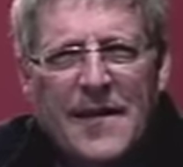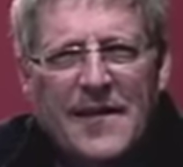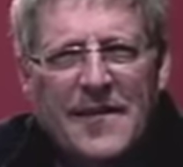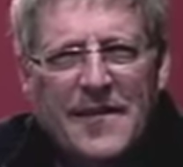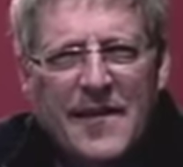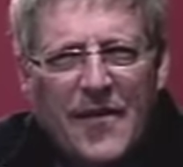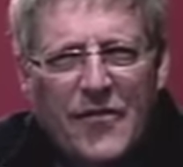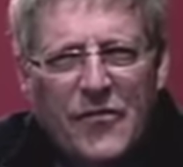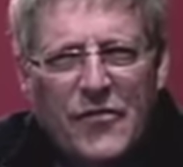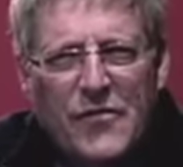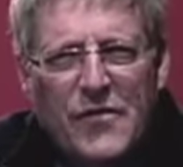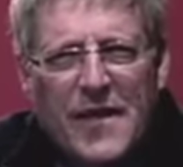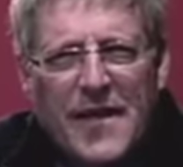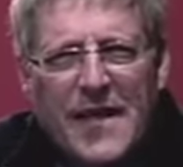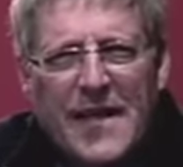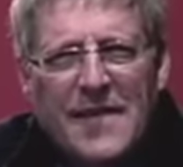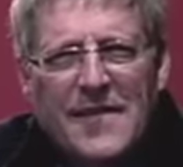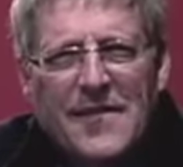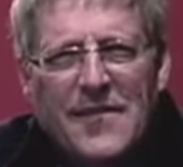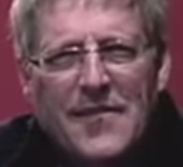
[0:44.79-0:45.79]

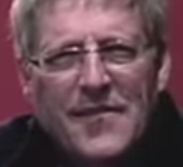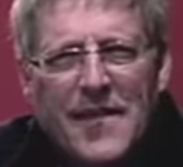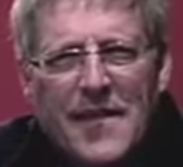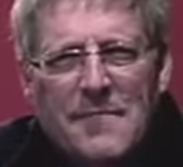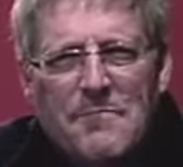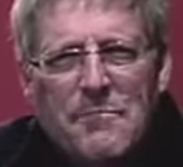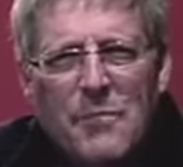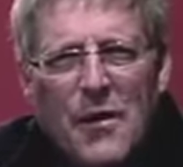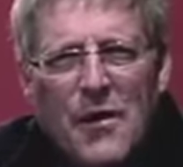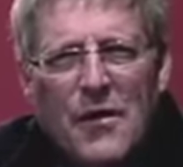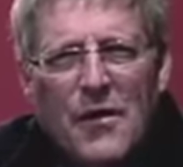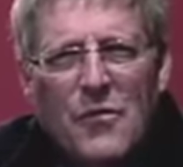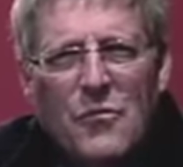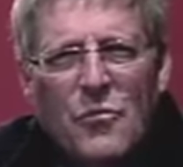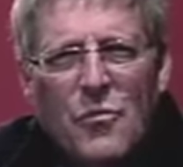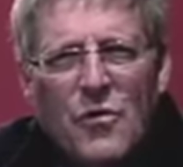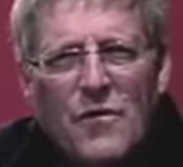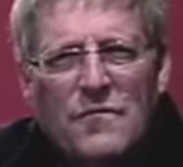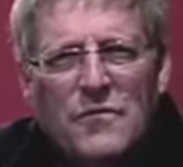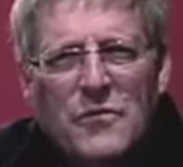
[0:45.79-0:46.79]
Yesterday, the St.
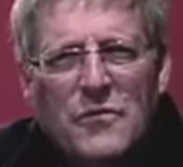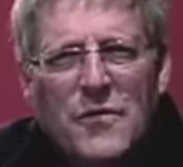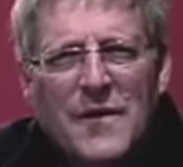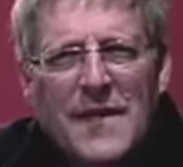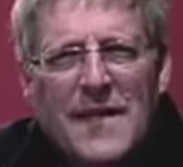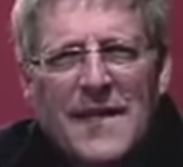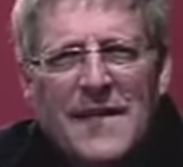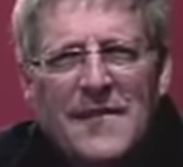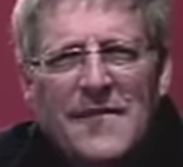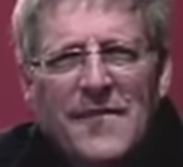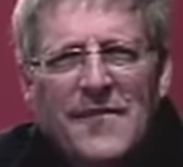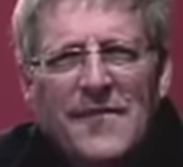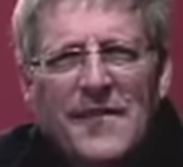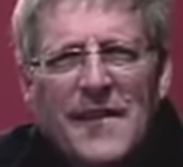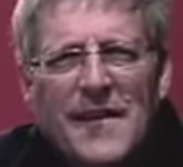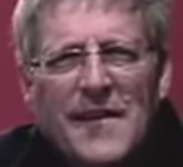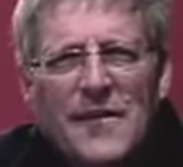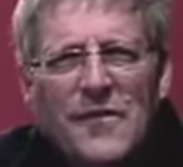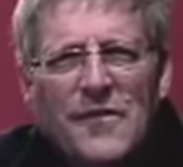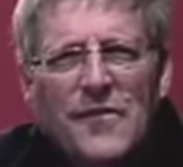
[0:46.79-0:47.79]
Paul Wolverine
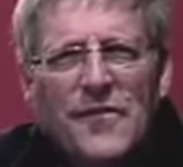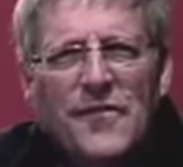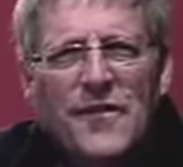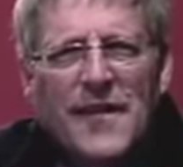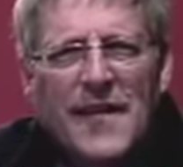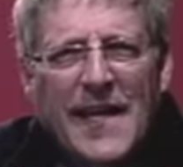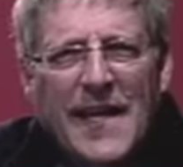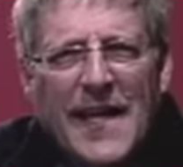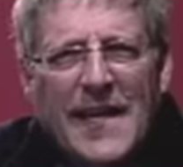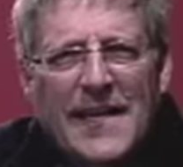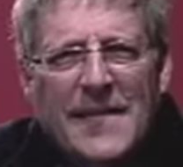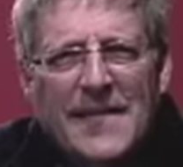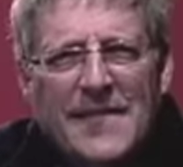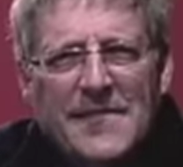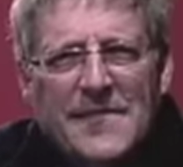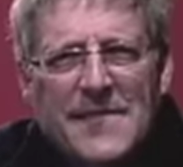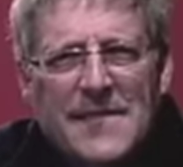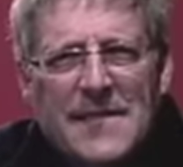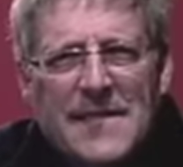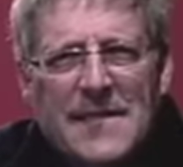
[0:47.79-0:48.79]
Skills Canada
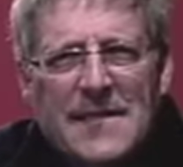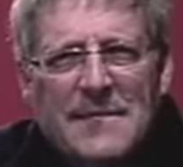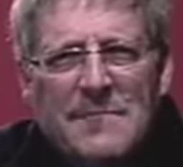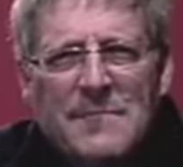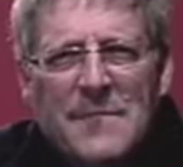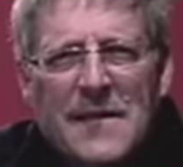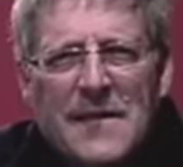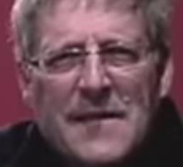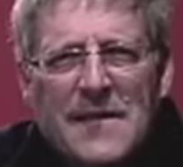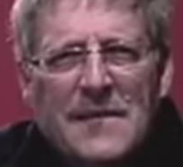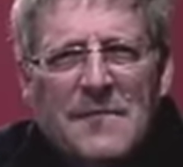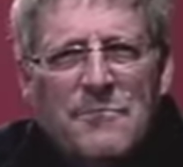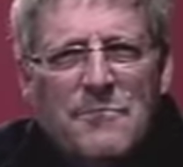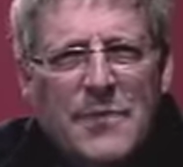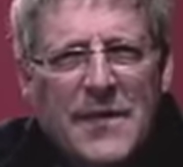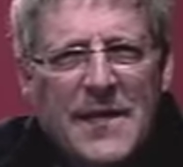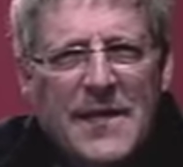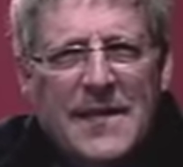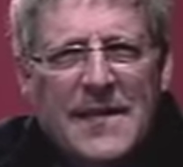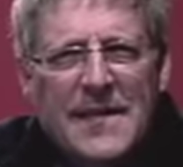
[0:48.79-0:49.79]
team
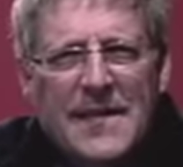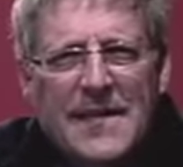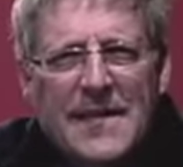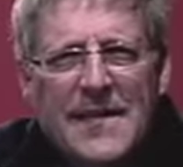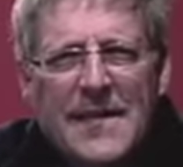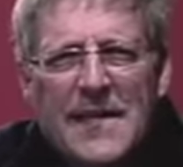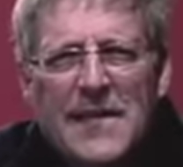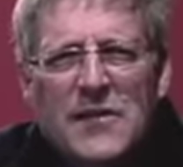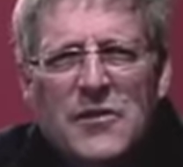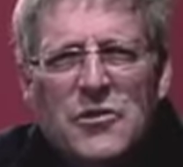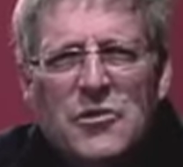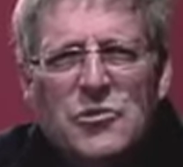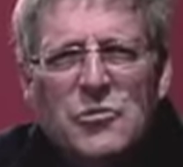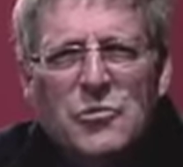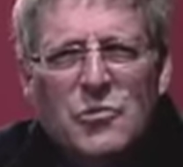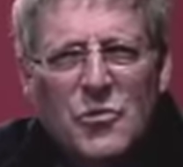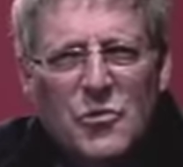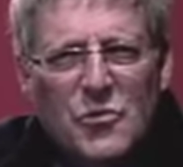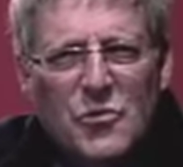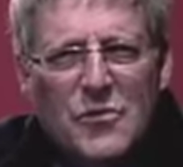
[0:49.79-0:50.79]
competed in a
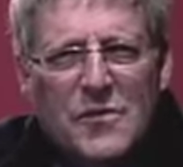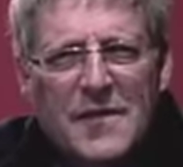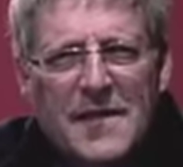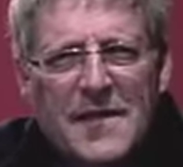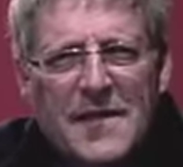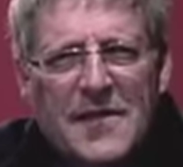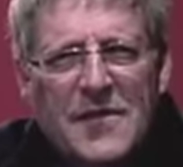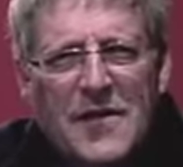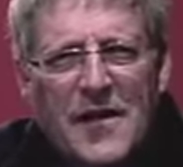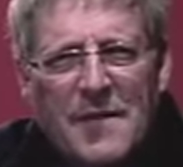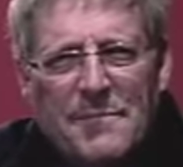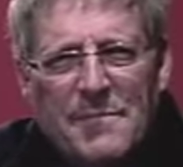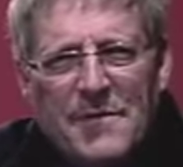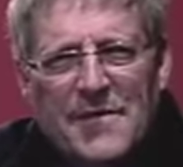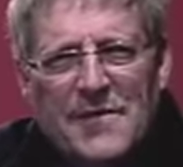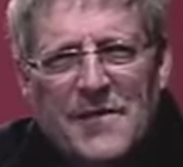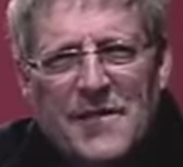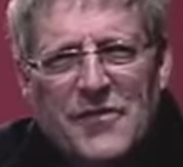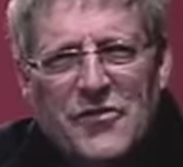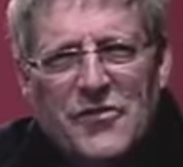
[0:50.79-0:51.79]
grueling
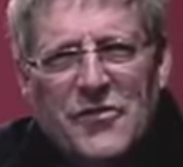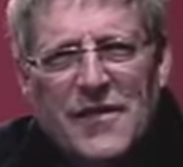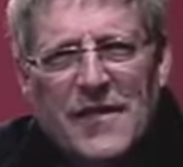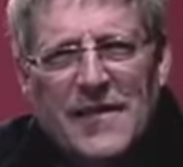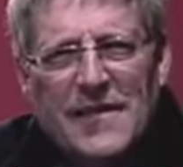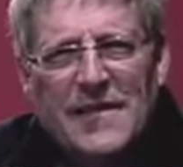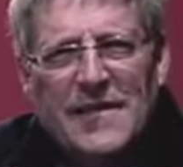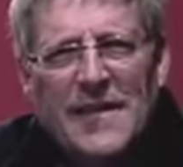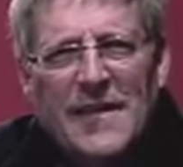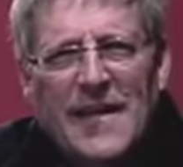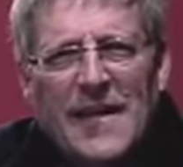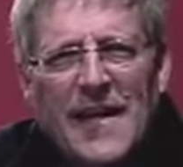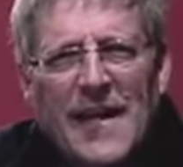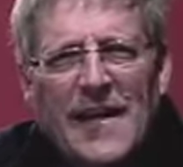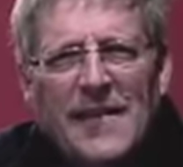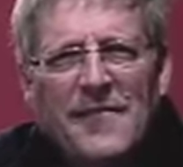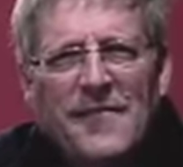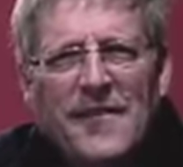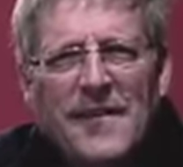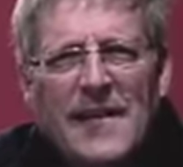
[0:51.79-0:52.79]
competition
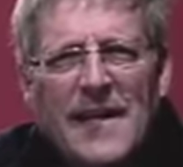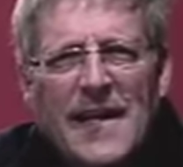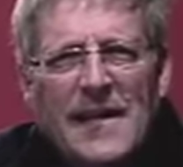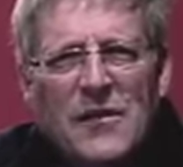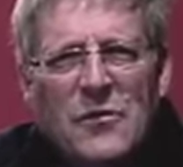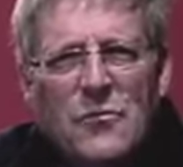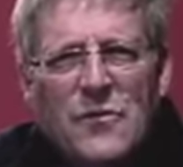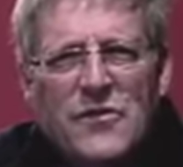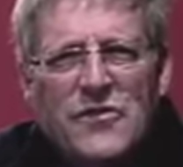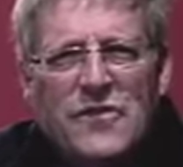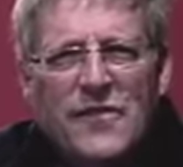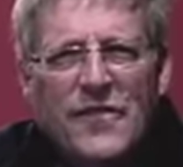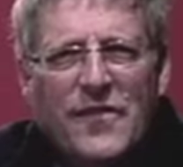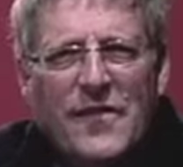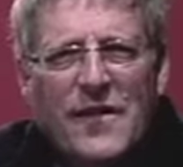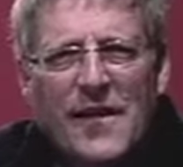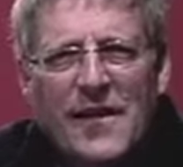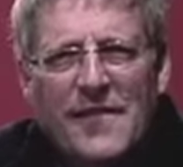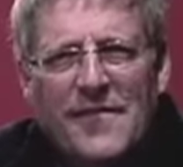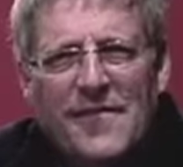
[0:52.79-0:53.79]
at St. Aloysius
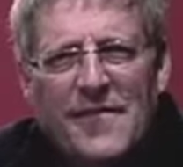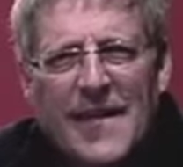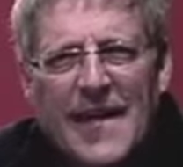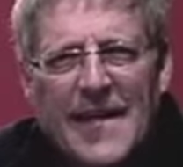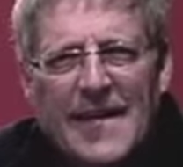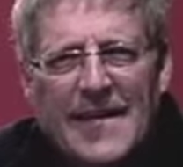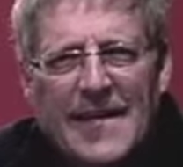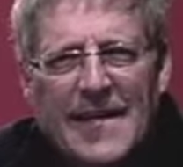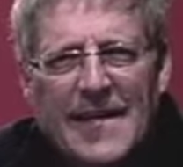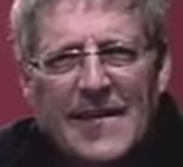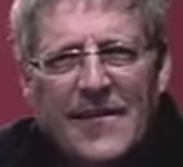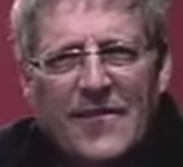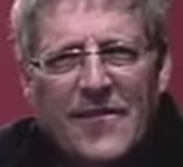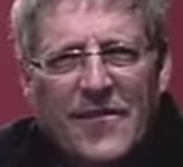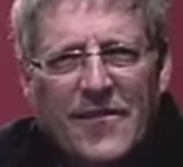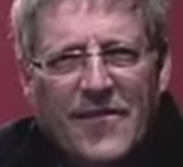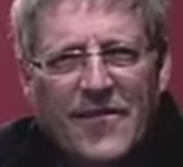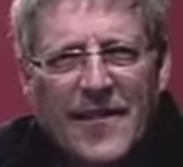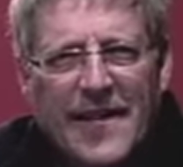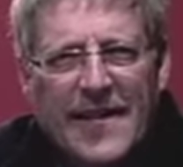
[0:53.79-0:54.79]
Gonzaga
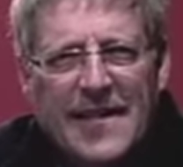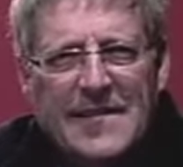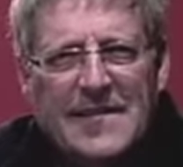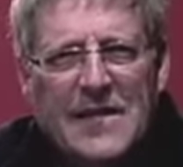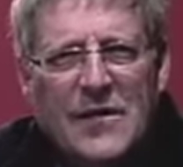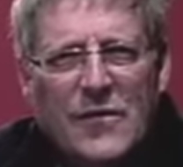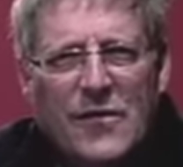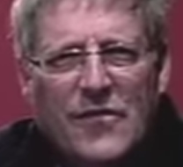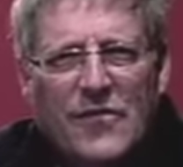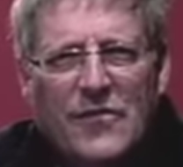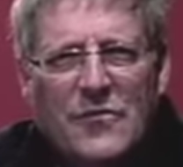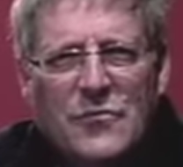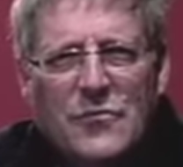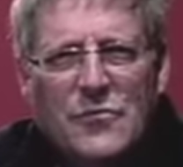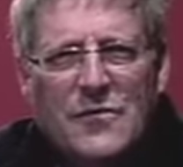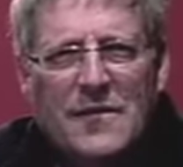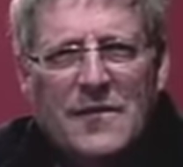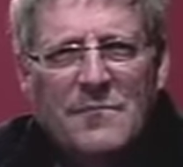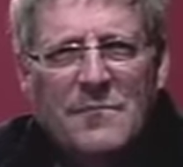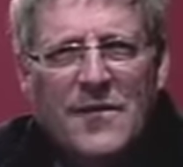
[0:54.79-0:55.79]
Secondary
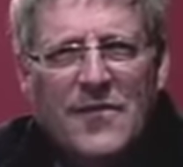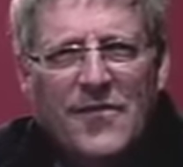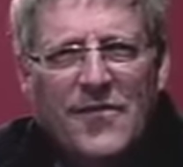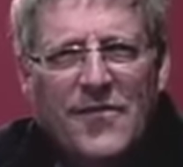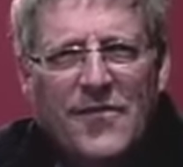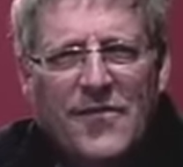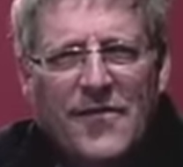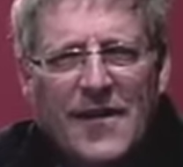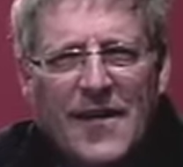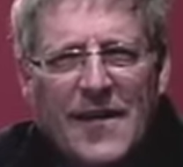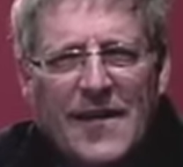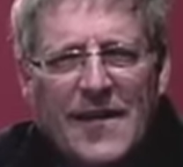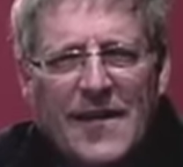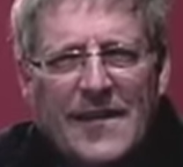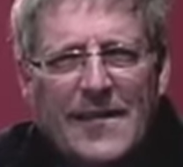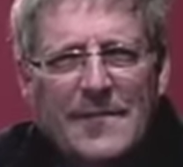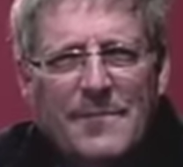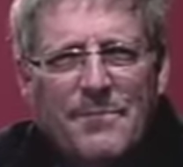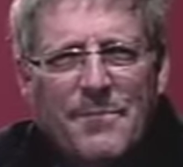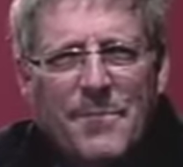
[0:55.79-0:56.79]
School in Mississauga.